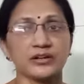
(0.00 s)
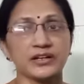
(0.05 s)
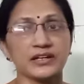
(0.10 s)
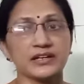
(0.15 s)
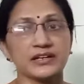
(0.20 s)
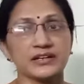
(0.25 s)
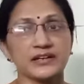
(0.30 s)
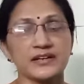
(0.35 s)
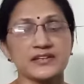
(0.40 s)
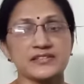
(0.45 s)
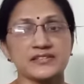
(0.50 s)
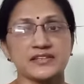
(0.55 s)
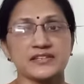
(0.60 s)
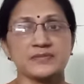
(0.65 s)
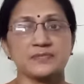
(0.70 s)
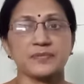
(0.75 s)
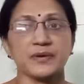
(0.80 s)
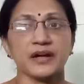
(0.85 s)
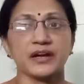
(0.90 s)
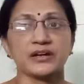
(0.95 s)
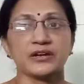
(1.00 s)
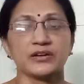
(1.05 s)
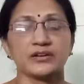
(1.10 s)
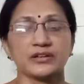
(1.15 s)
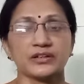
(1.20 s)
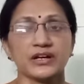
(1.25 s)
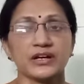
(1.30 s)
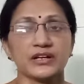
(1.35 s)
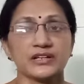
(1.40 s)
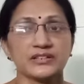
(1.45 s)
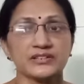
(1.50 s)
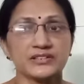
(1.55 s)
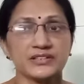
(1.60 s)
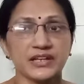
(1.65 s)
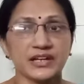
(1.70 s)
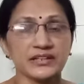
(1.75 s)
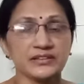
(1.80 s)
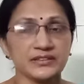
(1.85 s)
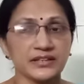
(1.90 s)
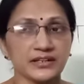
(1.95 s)
decrease the speed or
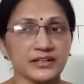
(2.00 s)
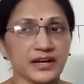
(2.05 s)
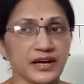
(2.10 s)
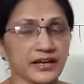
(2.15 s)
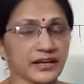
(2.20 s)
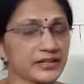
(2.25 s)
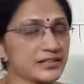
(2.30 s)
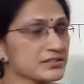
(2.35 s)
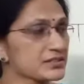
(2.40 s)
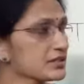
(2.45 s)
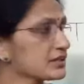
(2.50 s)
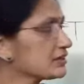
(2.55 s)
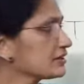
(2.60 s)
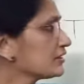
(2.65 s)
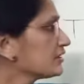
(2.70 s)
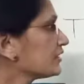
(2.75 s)
change the direction,